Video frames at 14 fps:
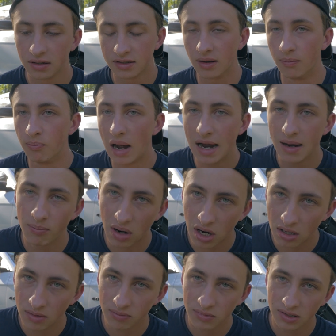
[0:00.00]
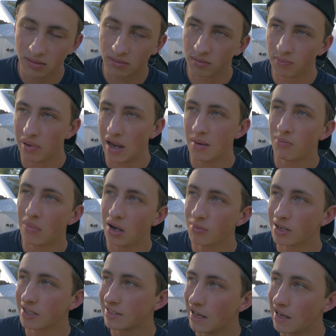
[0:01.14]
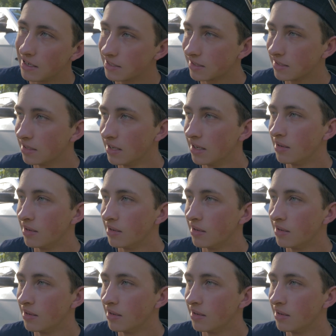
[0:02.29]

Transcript: some pipe bomb exhaust.